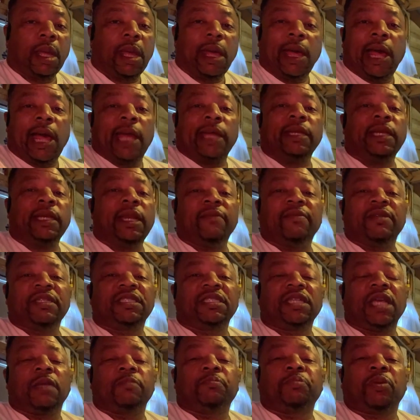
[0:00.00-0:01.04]
I never
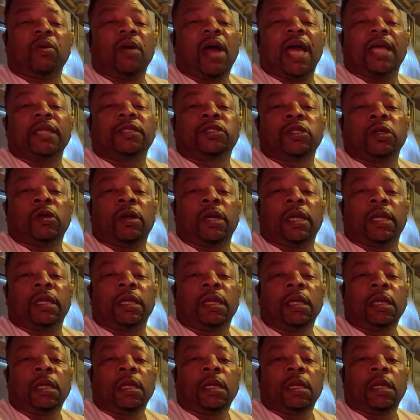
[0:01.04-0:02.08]
said Pride Joy
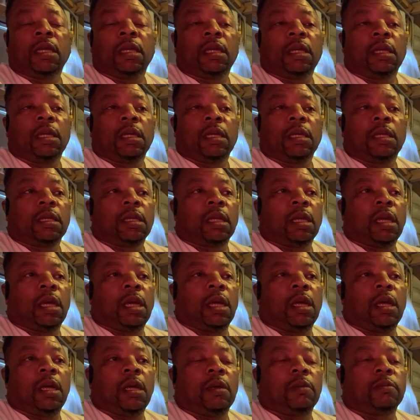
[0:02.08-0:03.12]

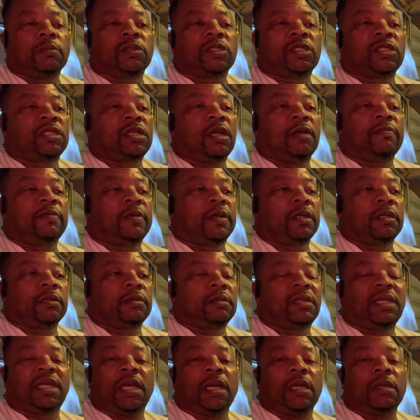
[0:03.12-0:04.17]
Southern
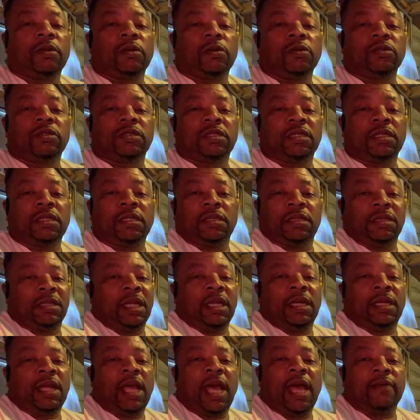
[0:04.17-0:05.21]
Kennels didn't
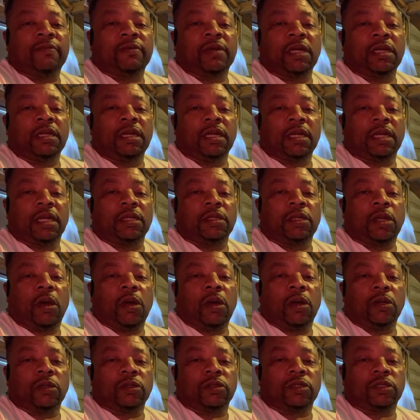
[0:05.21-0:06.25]
have good looking
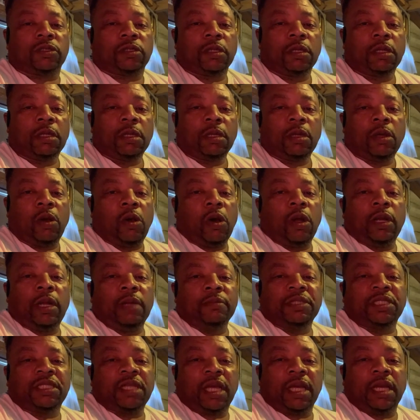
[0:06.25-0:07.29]
dogs. All I'm
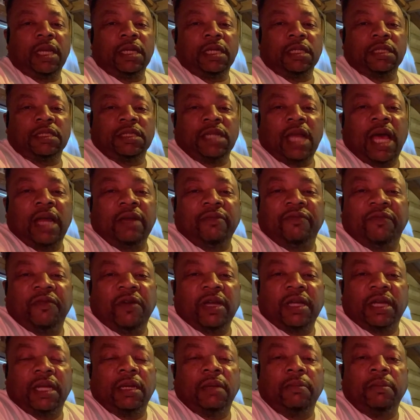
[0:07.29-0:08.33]
saying is not
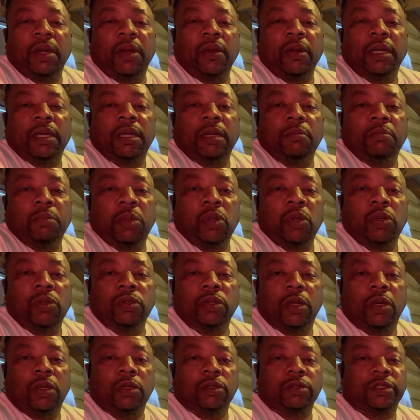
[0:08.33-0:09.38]
fucking American
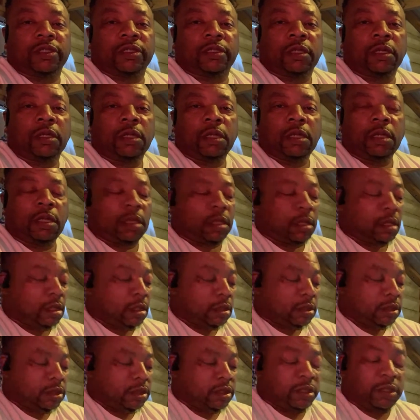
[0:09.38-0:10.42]
Bulldogs.
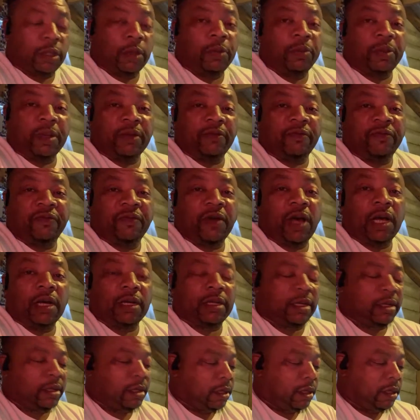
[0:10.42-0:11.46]
Stupid fuck.
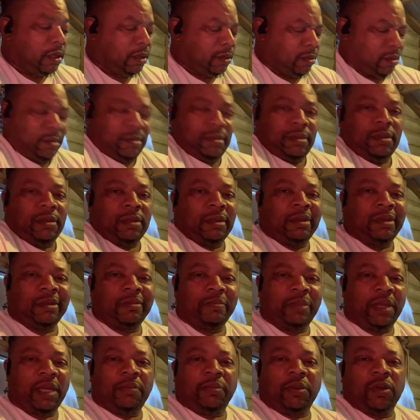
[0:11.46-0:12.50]

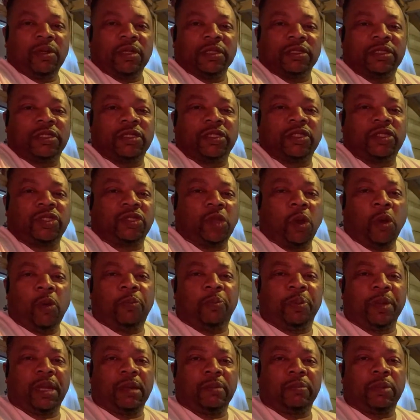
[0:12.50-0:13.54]
People are
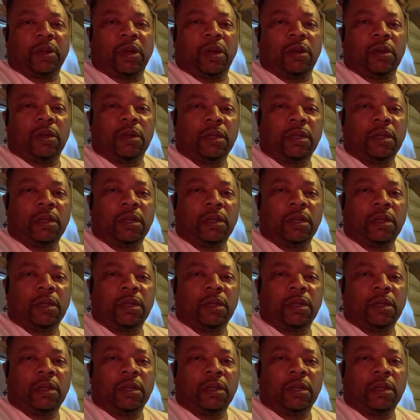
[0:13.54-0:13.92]
stupid, bro.